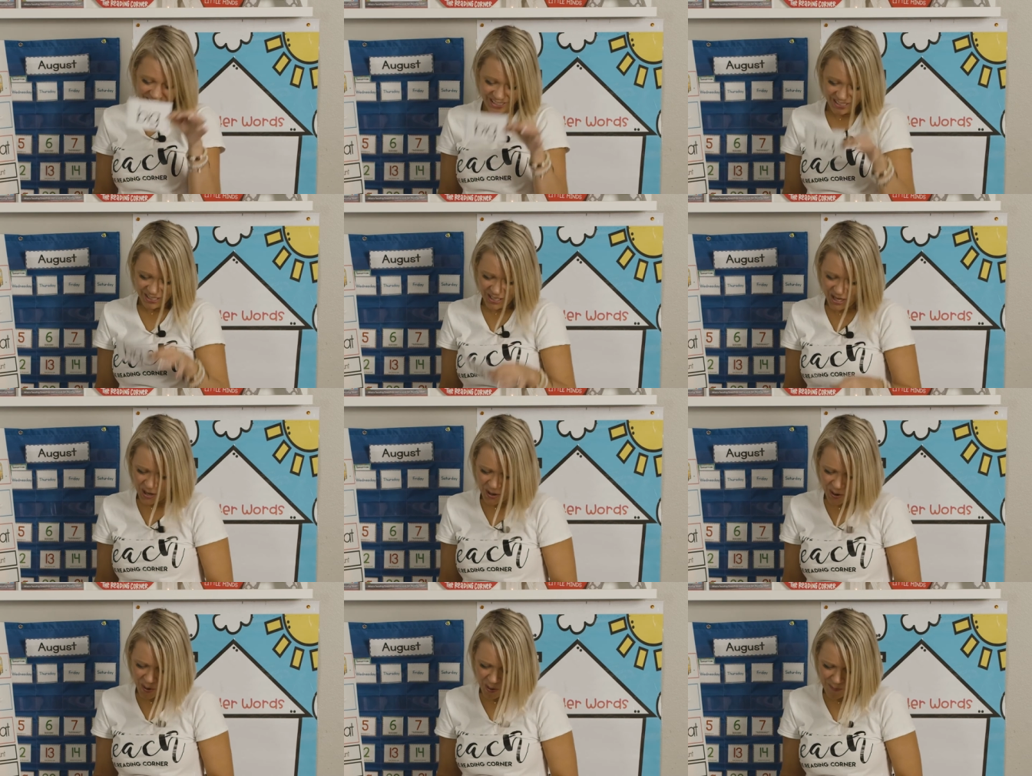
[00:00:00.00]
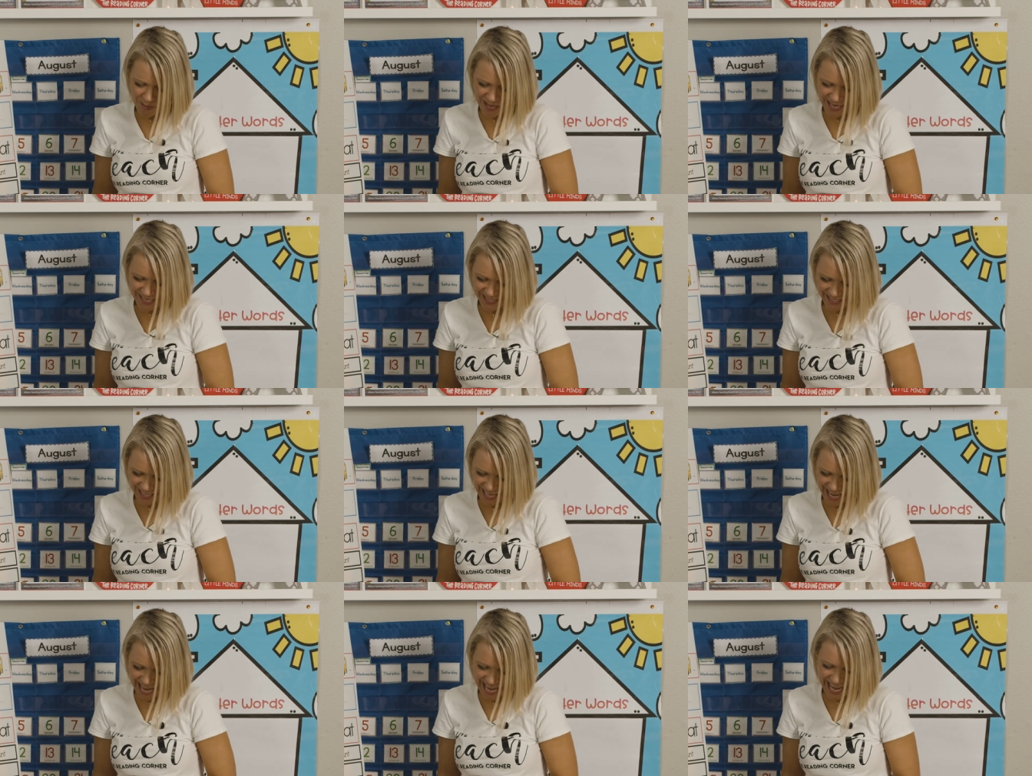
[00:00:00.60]
No, Miss
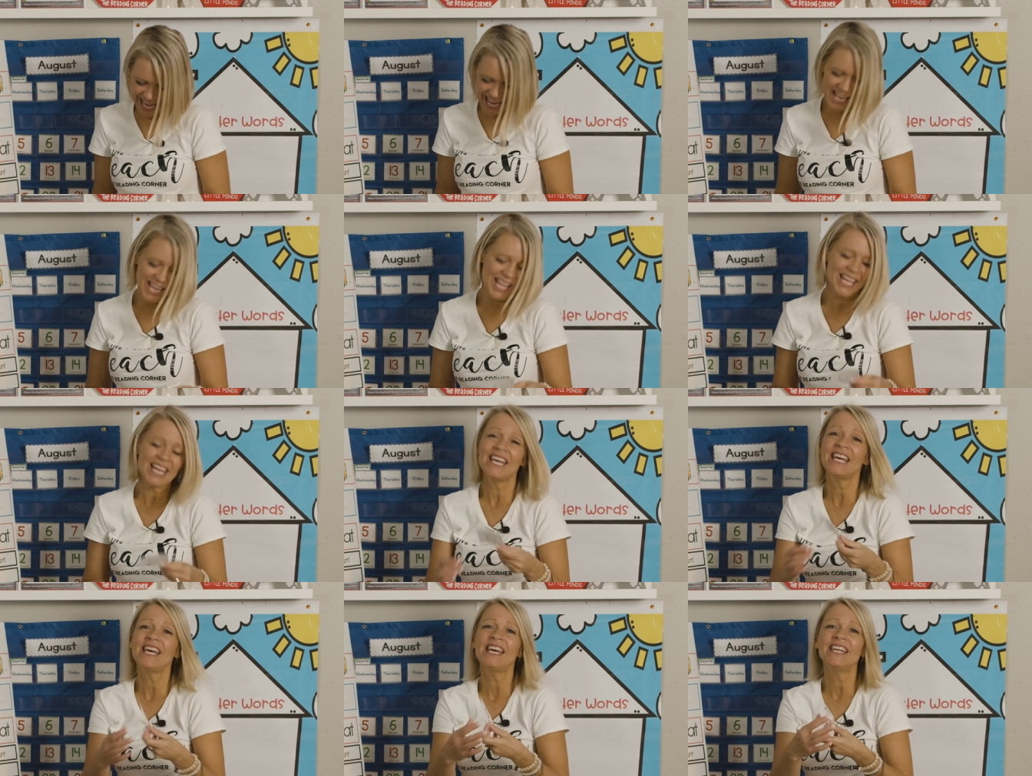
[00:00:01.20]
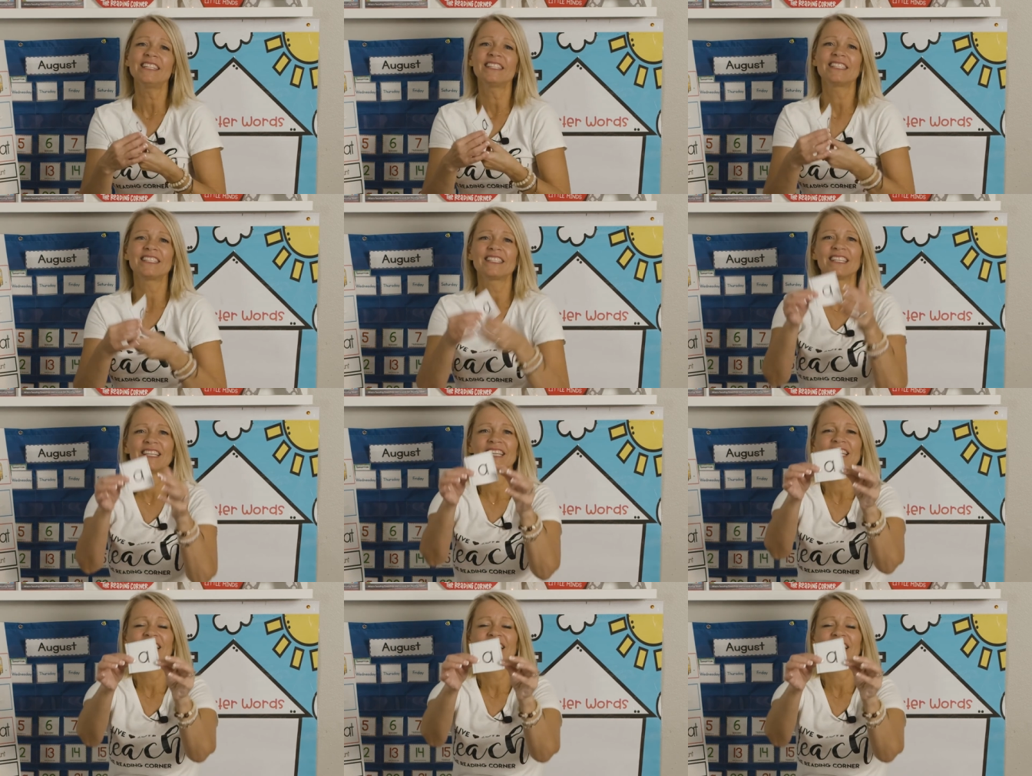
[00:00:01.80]
K, it's,